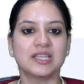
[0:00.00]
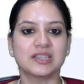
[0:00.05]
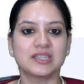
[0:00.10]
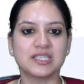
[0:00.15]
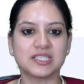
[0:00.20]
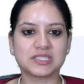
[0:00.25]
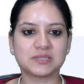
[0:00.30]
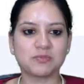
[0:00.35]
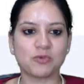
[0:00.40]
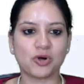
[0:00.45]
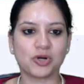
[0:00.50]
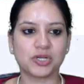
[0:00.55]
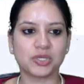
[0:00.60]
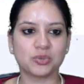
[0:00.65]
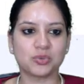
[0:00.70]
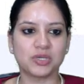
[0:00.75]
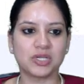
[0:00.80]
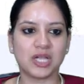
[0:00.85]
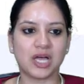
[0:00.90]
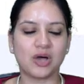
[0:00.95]
this
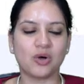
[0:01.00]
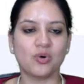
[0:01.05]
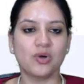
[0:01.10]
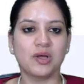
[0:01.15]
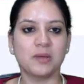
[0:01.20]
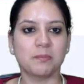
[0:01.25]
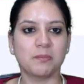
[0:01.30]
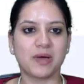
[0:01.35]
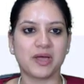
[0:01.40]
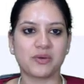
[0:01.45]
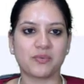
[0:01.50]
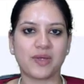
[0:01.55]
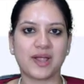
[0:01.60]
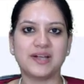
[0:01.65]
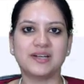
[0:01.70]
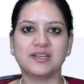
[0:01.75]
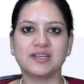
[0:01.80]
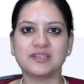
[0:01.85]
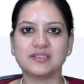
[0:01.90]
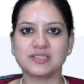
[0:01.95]
module now by
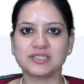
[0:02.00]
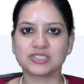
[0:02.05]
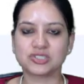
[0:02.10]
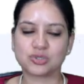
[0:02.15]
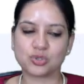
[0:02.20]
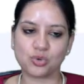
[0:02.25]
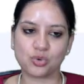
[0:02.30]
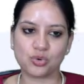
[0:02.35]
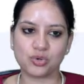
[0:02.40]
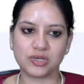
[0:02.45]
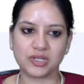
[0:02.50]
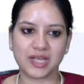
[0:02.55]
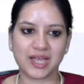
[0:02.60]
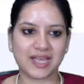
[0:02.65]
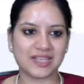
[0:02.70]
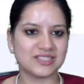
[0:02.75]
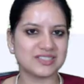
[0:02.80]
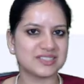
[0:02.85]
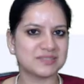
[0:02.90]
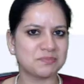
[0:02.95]
writing this code
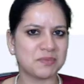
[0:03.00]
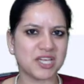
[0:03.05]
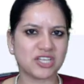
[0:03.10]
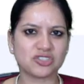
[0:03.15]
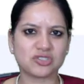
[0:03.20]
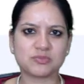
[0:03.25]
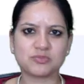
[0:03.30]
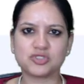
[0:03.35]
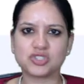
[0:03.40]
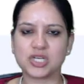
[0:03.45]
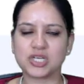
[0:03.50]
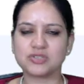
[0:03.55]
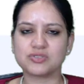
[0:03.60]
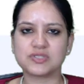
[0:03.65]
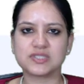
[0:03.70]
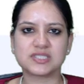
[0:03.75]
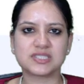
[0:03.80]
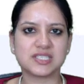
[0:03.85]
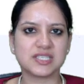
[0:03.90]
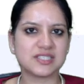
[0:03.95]
and make some changes,